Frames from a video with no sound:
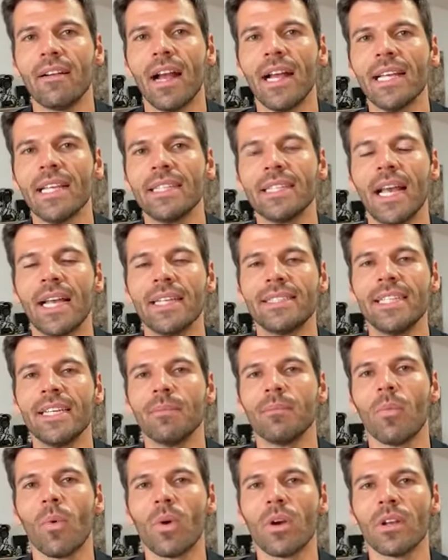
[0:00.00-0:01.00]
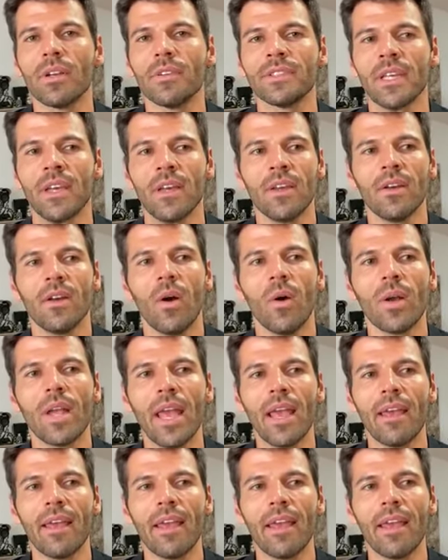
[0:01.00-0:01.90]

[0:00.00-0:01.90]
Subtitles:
I see it more as, okay,